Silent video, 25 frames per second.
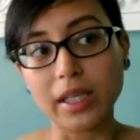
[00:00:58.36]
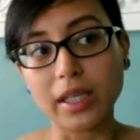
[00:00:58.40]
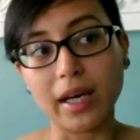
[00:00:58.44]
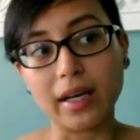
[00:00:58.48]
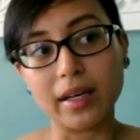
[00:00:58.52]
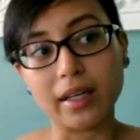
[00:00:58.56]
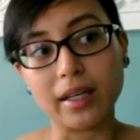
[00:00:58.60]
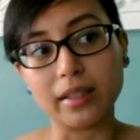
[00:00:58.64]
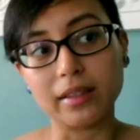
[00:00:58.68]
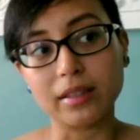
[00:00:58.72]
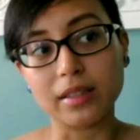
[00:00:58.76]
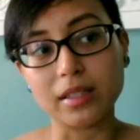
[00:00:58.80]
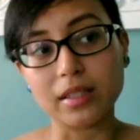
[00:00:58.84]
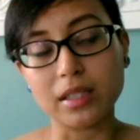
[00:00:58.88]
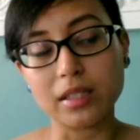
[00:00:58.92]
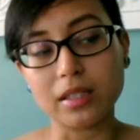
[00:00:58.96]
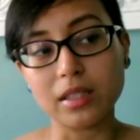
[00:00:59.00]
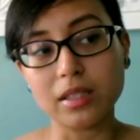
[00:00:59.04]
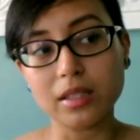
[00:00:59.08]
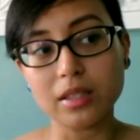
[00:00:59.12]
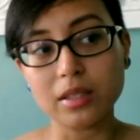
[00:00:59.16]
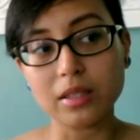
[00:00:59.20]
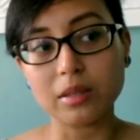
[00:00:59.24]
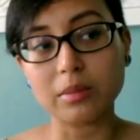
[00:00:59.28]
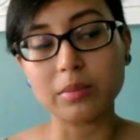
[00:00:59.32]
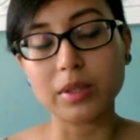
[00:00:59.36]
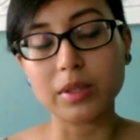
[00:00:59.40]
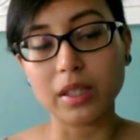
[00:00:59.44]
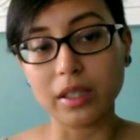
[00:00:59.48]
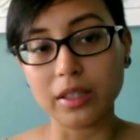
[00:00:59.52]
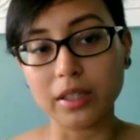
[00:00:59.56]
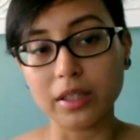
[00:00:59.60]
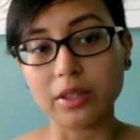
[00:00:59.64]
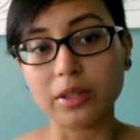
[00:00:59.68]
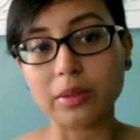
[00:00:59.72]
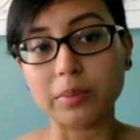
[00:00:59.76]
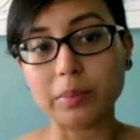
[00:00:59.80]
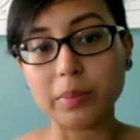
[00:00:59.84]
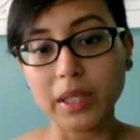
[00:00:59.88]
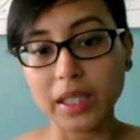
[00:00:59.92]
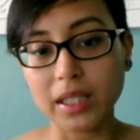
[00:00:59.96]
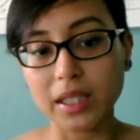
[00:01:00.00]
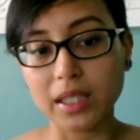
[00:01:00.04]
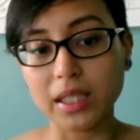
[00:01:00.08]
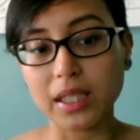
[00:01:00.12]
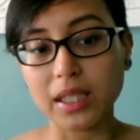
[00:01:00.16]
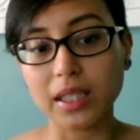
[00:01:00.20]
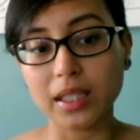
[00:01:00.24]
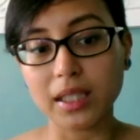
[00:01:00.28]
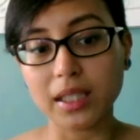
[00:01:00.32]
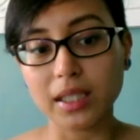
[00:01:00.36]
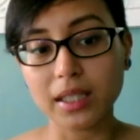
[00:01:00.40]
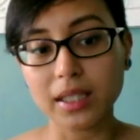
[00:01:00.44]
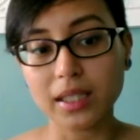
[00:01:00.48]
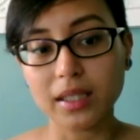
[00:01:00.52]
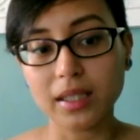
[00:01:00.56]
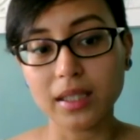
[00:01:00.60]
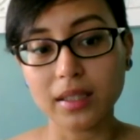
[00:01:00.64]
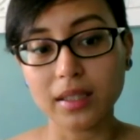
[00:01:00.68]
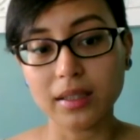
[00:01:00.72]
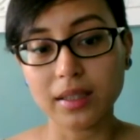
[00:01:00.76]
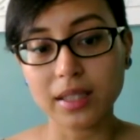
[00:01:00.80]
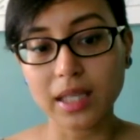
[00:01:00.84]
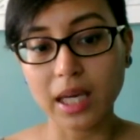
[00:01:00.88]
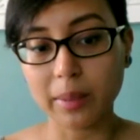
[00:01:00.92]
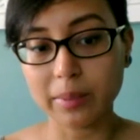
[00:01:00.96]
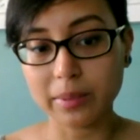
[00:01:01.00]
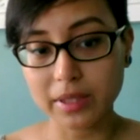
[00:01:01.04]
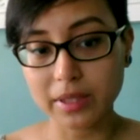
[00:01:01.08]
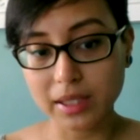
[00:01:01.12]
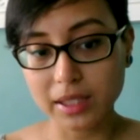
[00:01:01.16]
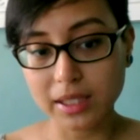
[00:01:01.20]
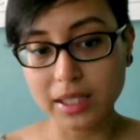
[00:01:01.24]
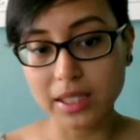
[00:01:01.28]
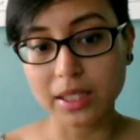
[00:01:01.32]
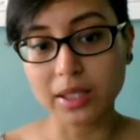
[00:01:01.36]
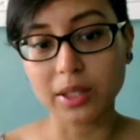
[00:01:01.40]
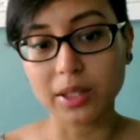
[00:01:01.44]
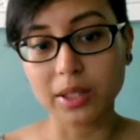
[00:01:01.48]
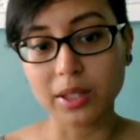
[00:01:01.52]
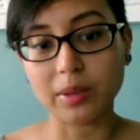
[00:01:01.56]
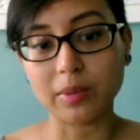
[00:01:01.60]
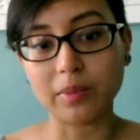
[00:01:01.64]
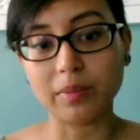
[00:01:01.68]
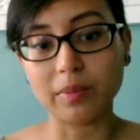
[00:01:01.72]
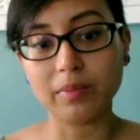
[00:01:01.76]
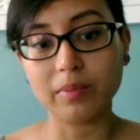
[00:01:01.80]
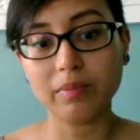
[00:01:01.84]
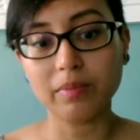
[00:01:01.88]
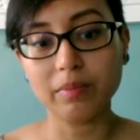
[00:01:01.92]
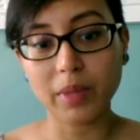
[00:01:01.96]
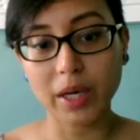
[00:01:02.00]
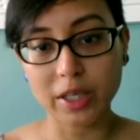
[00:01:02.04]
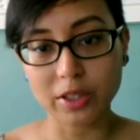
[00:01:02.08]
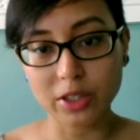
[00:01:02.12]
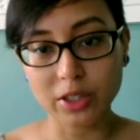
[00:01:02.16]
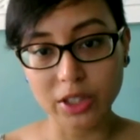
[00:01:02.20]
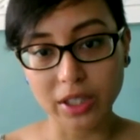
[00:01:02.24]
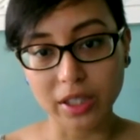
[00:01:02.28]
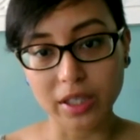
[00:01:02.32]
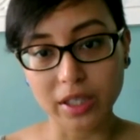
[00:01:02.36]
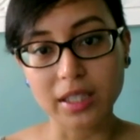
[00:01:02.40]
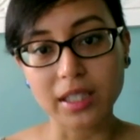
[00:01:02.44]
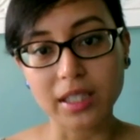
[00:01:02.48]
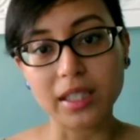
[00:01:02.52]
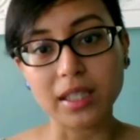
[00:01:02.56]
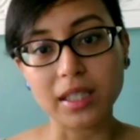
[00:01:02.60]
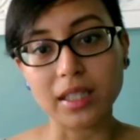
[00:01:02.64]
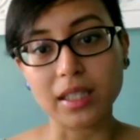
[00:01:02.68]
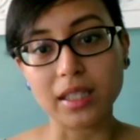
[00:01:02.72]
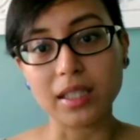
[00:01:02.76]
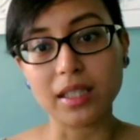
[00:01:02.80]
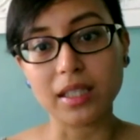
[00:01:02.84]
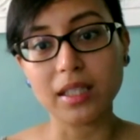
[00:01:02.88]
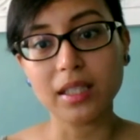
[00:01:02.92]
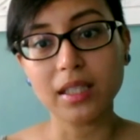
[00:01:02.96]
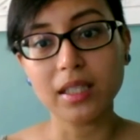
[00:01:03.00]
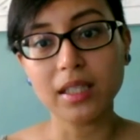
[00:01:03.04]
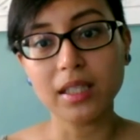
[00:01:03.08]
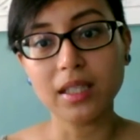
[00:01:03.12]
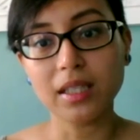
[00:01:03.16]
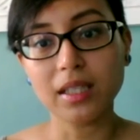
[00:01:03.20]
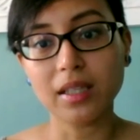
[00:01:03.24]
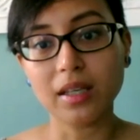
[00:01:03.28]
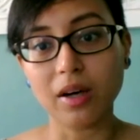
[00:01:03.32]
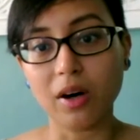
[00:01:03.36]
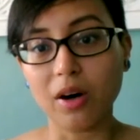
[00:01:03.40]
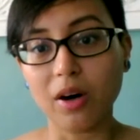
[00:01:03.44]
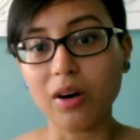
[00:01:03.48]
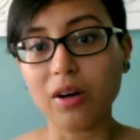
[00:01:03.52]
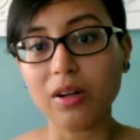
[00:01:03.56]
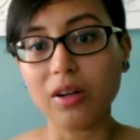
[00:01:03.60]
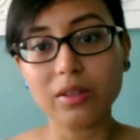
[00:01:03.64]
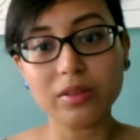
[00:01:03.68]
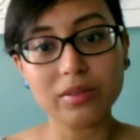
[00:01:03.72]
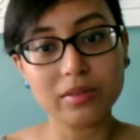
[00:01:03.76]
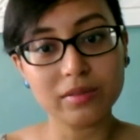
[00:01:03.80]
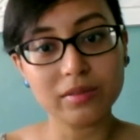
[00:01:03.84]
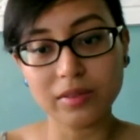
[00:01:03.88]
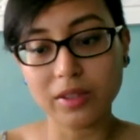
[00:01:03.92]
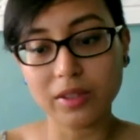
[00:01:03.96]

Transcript: at the systems underpinning capitalism, patriarchy, all